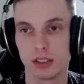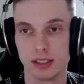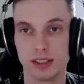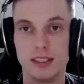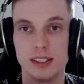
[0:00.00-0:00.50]

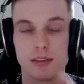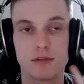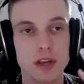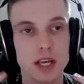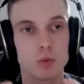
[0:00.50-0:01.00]
the
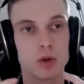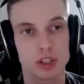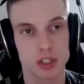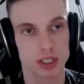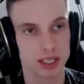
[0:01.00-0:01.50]
thing
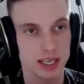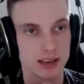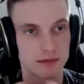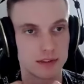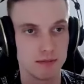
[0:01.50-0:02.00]
which
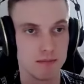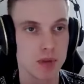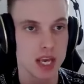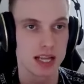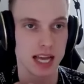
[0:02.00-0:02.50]
gave
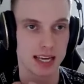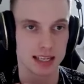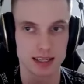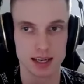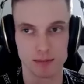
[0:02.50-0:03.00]
me
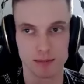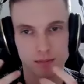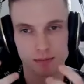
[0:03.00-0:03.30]
like the